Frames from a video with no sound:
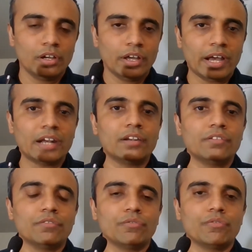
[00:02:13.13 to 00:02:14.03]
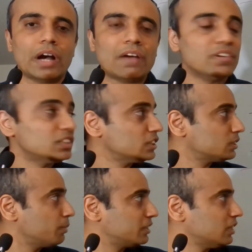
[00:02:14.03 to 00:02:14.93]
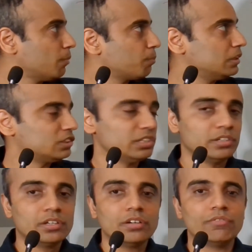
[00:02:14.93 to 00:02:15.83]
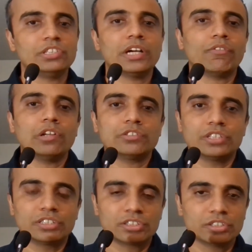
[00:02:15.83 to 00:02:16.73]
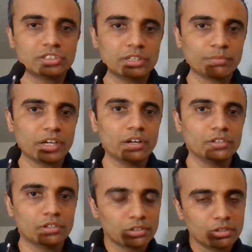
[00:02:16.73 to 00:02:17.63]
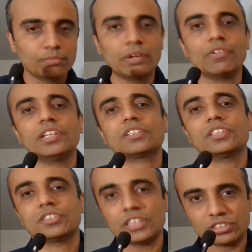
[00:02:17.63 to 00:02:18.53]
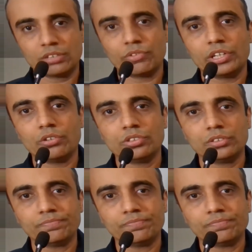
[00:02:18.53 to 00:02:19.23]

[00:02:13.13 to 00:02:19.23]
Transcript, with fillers: And I've listed some examples here which I've also discussed in my other privilege access testing videos.